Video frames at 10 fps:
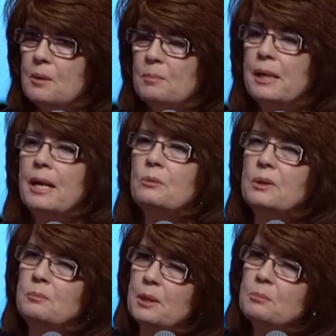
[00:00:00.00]
but I
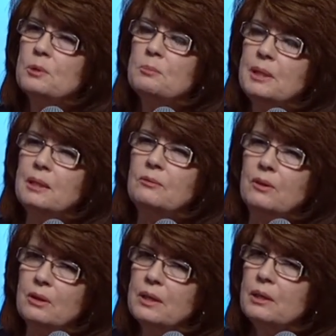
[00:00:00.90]
remember being
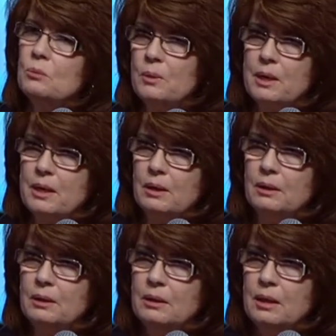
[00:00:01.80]
very aware